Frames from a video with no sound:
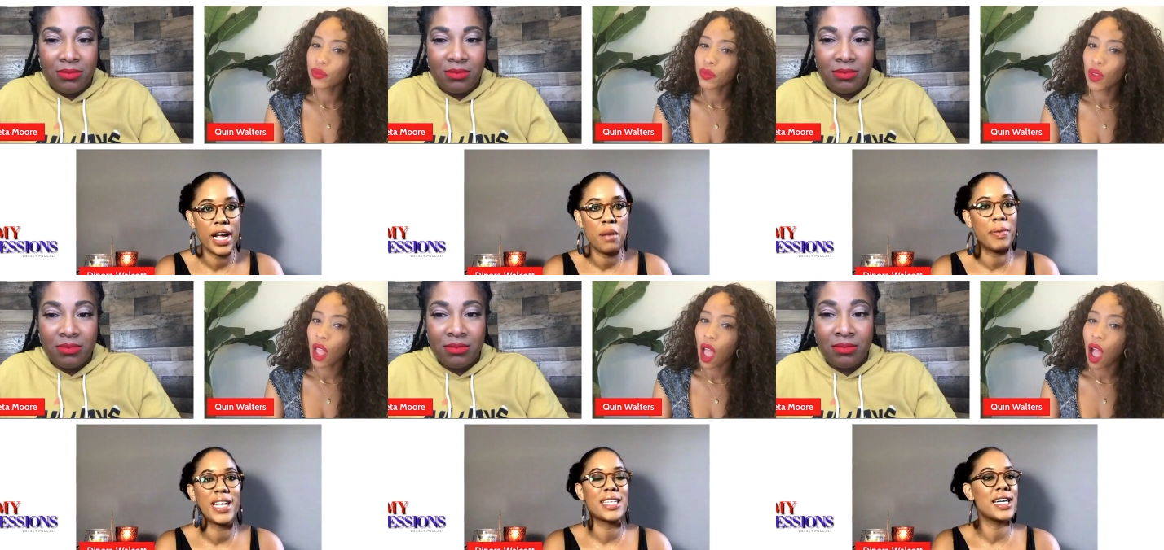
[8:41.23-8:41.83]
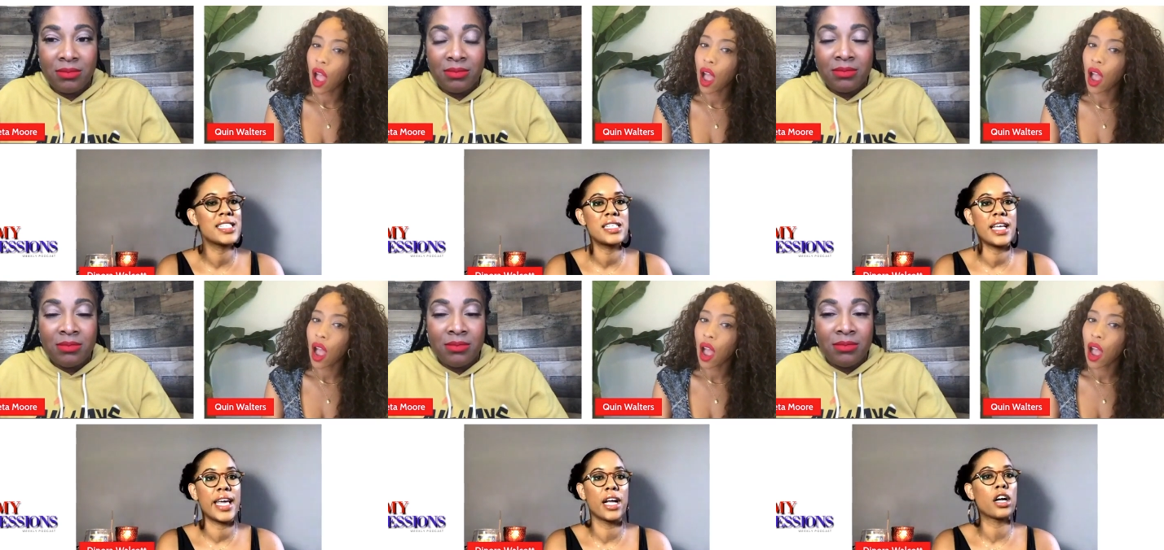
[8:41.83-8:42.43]
Speaker 1: hair, but it doesn't
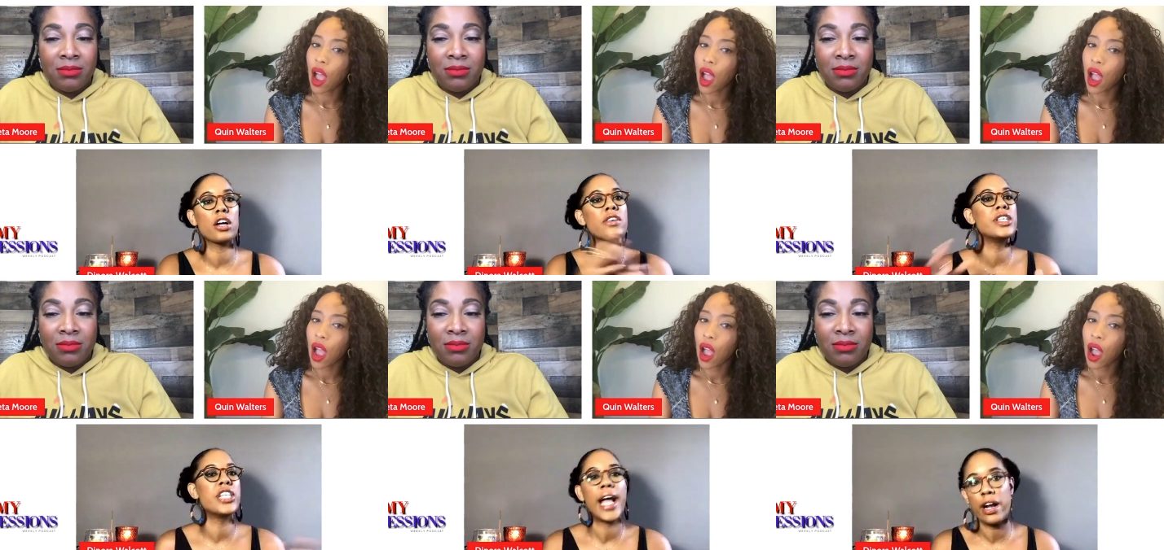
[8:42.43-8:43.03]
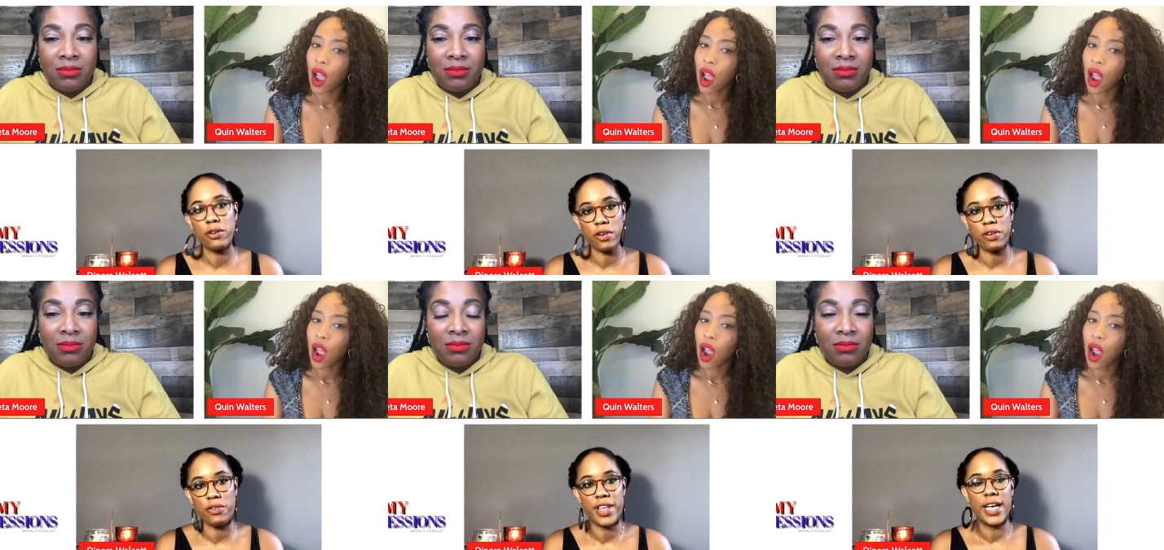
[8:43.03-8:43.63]
encourage hair
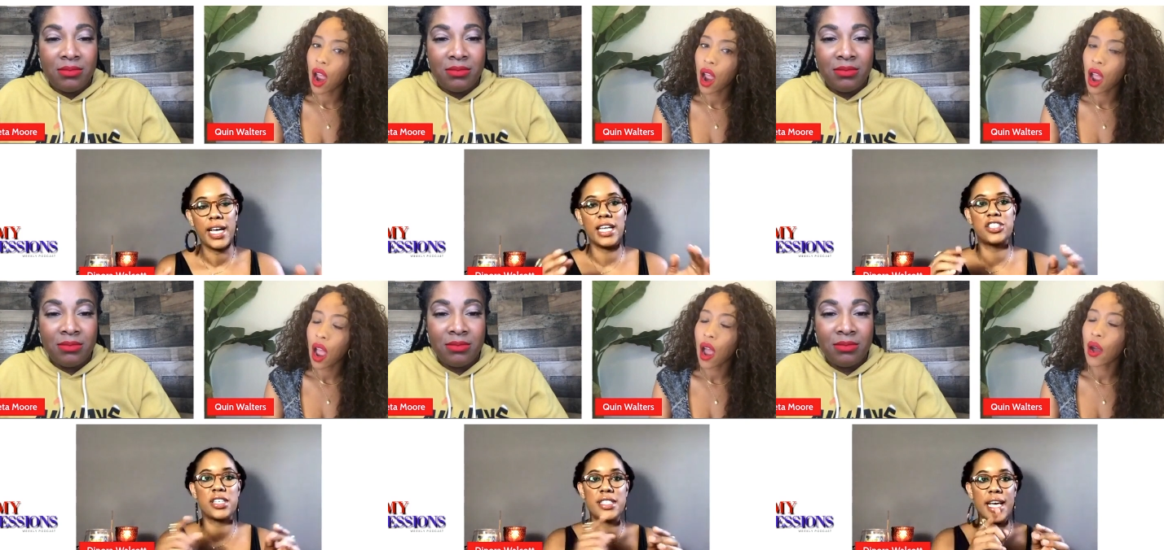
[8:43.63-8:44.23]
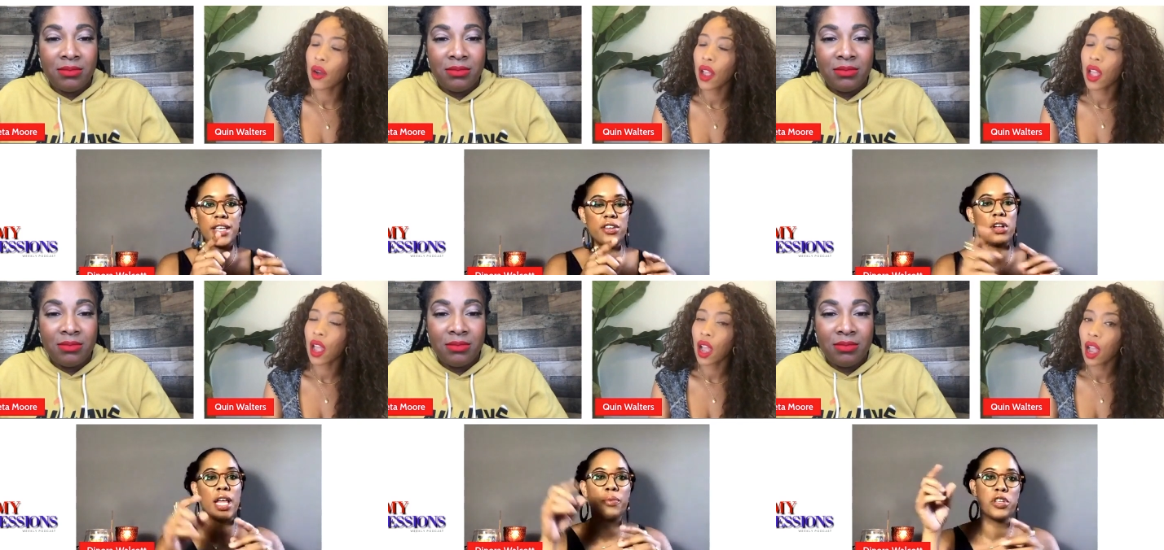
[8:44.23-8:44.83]
growth. It's just that you
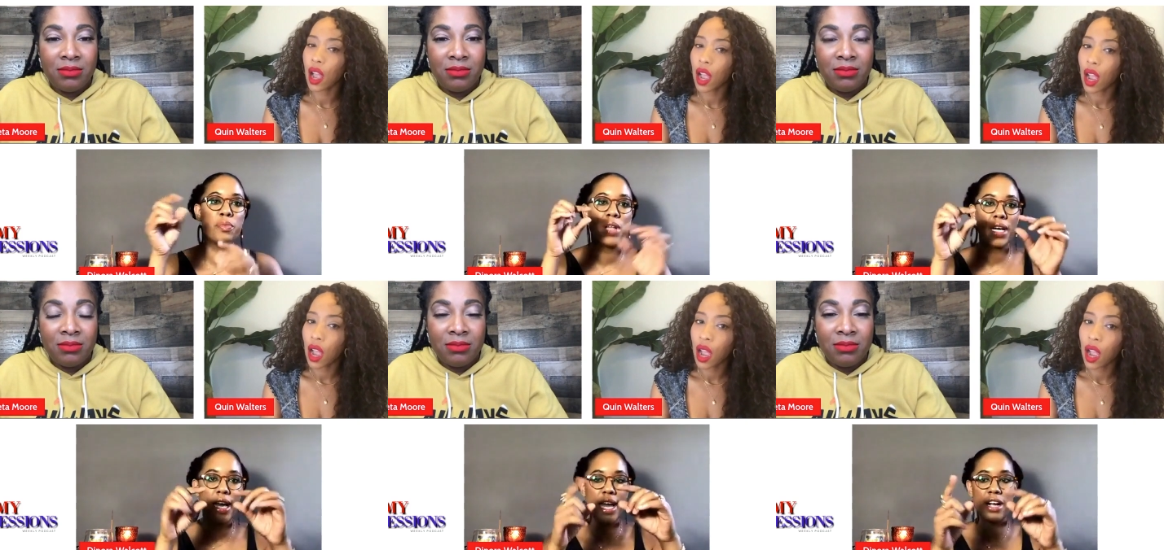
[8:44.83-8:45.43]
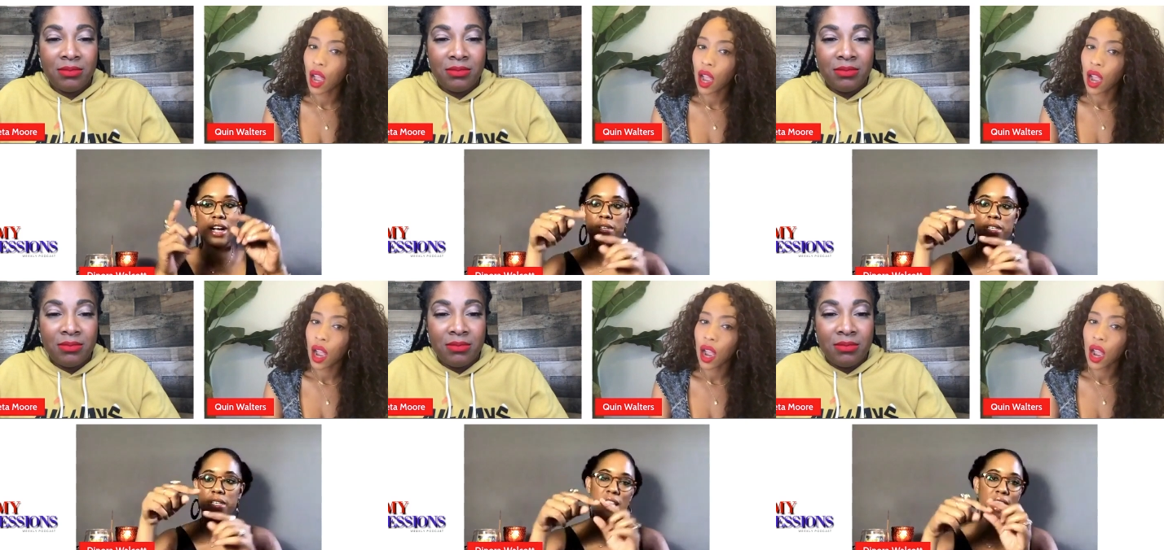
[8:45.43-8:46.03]
know, like when you pluck a hair, you can
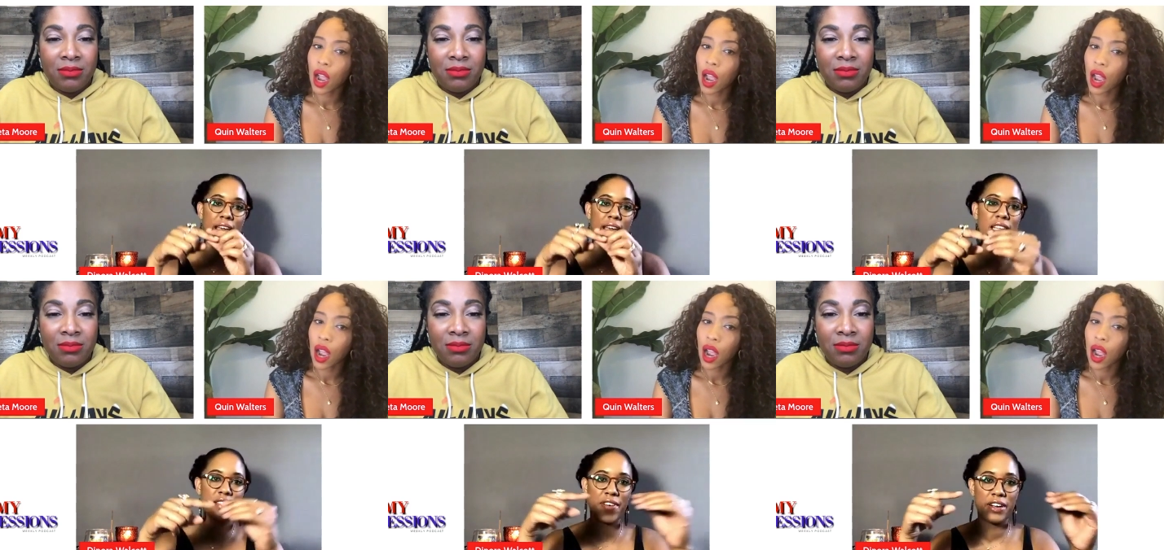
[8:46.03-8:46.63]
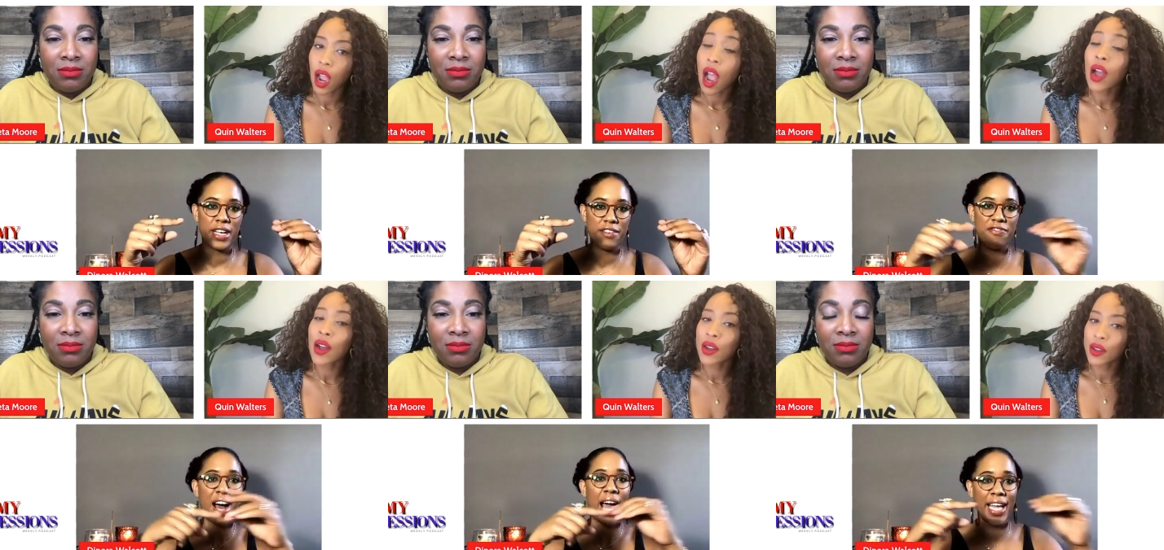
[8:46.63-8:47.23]
see the end is very
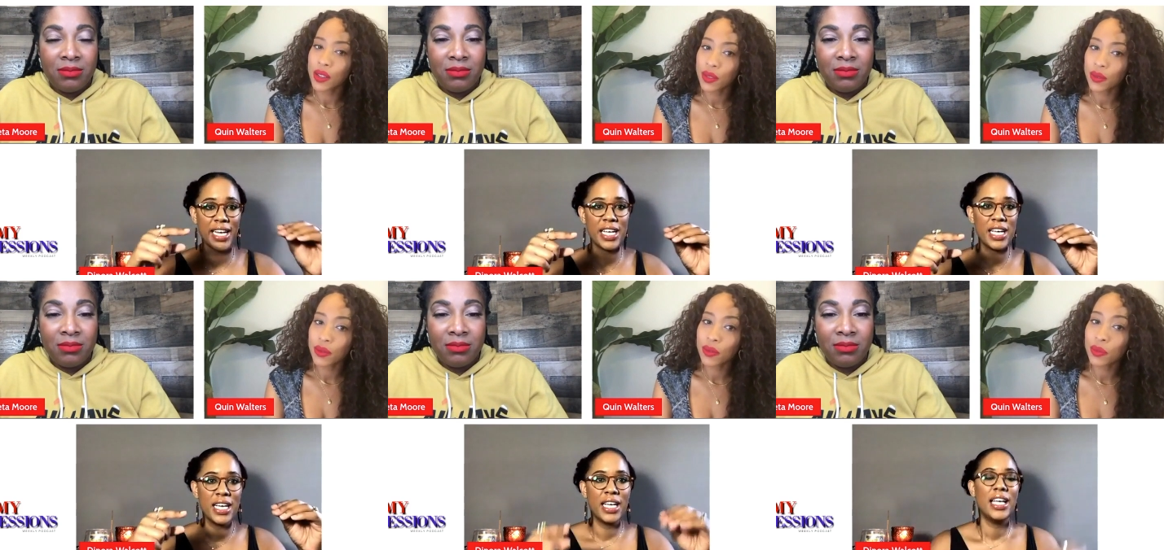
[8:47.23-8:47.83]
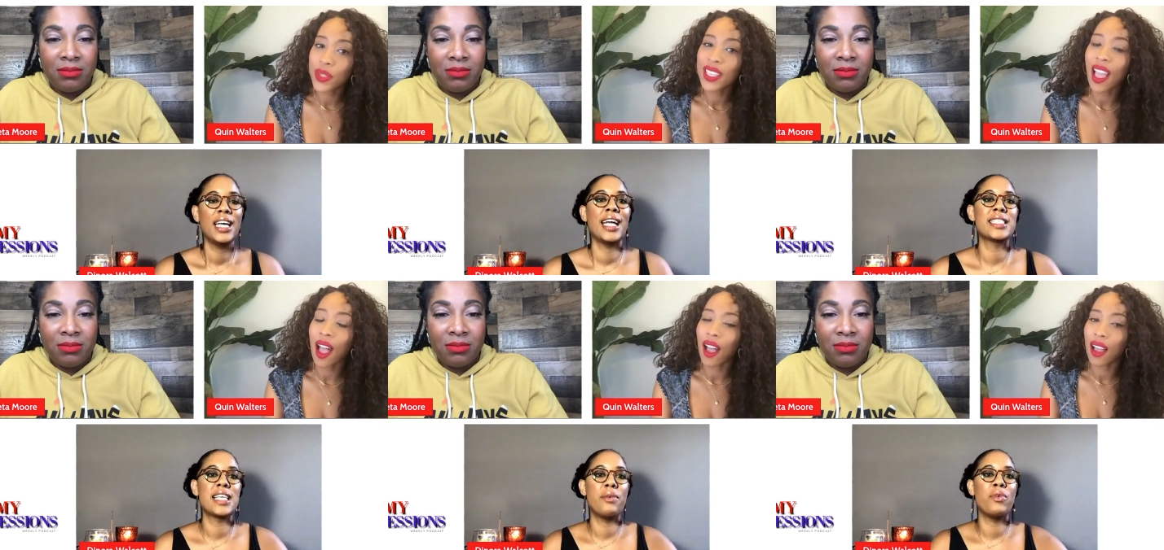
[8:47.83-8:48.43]
fine. It's
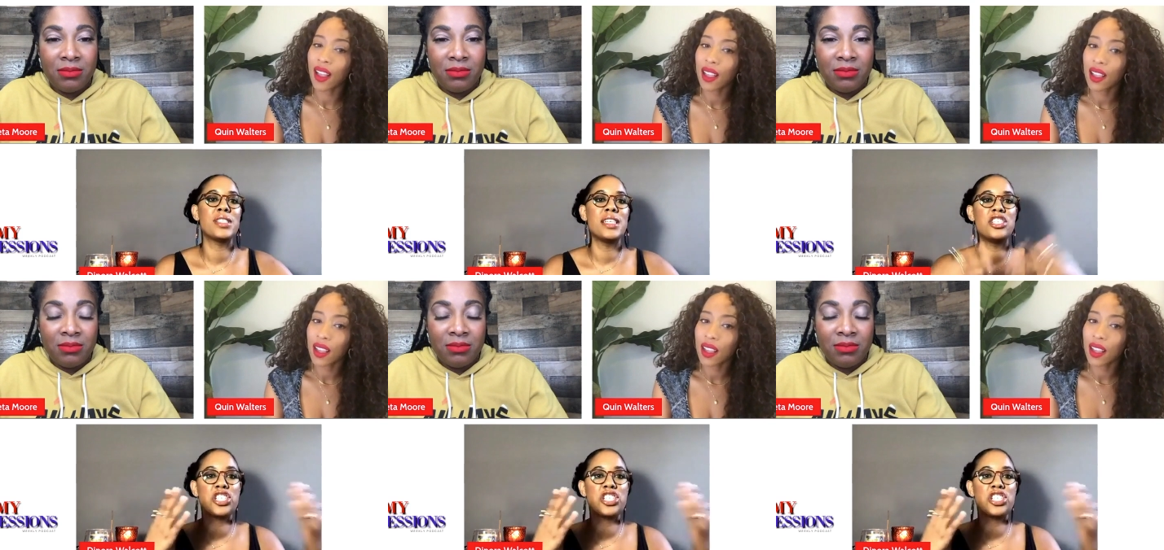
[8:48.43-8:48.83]
that once it's